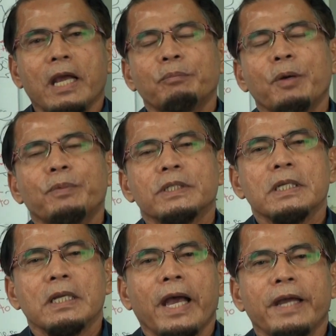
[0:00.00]
and purpose
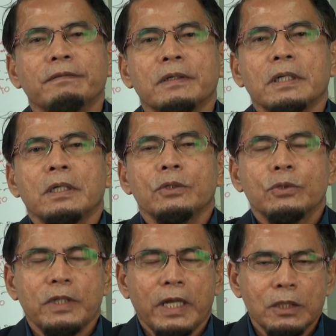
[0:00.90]
in life,
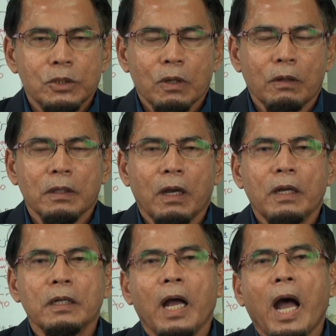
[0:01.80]
so that
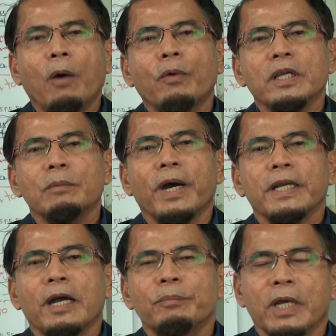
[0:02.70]
inshallah our
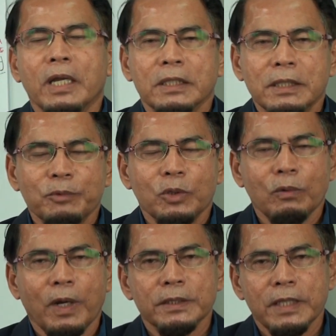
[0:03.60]
ibadah become accepted
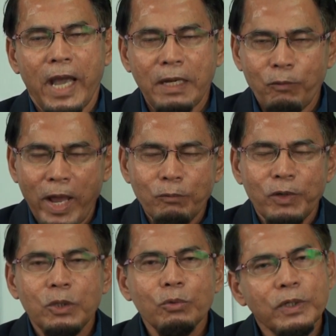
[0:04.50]
to us. And when
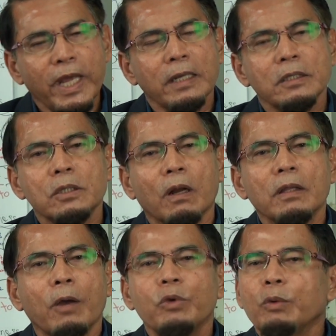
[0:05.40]
we do that,
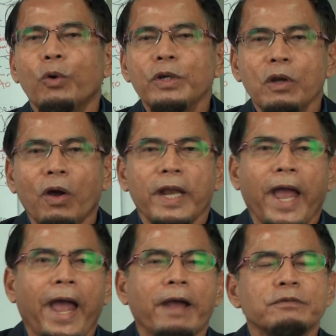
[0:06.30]
inshallah, we will not
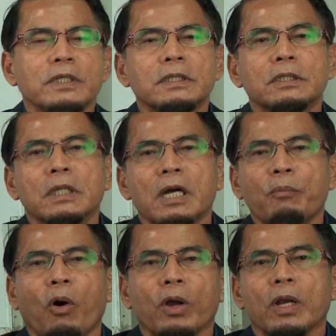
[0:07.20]
have this
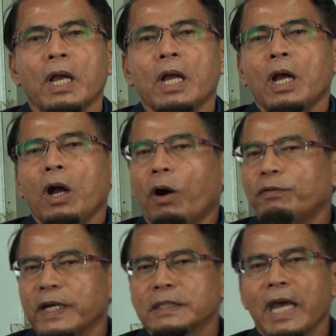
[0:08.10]
turmoil
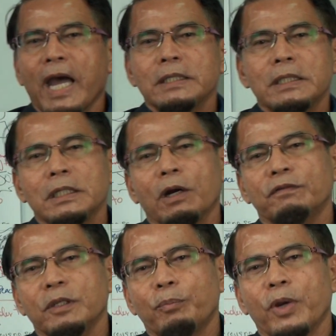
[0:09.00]
of anxiety,
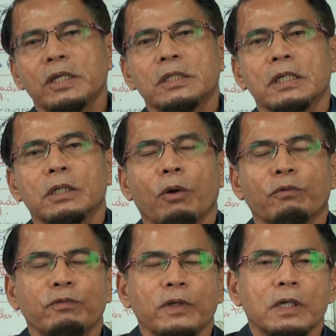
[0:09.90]
of depression,
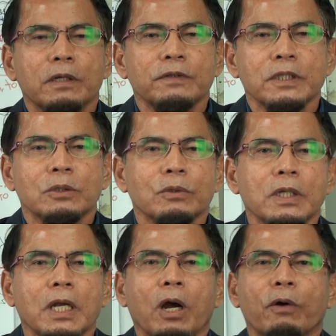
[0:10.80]
of fear of this
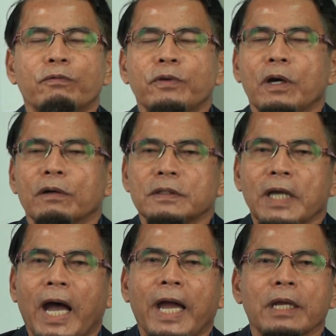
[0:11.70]
dunya, of fear of
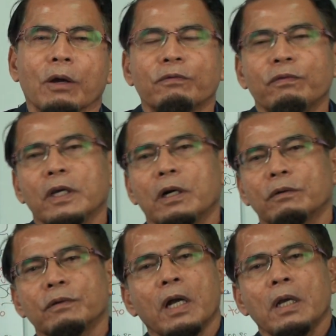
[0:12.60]
dying, of fear of